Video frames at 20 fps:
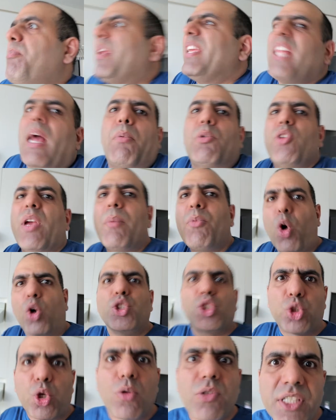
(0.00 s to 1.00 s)
PWM
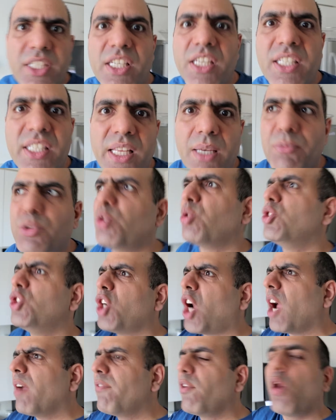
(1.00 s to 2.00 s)
controlled systems to
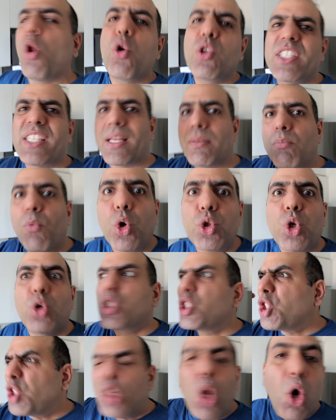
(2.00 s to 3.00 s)
drive loads and
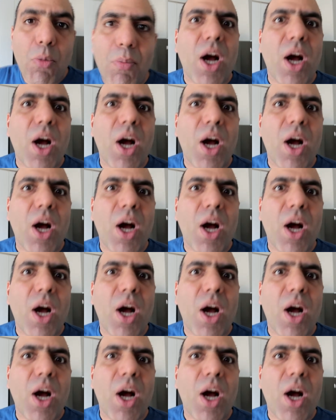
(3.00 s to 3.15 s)
motors so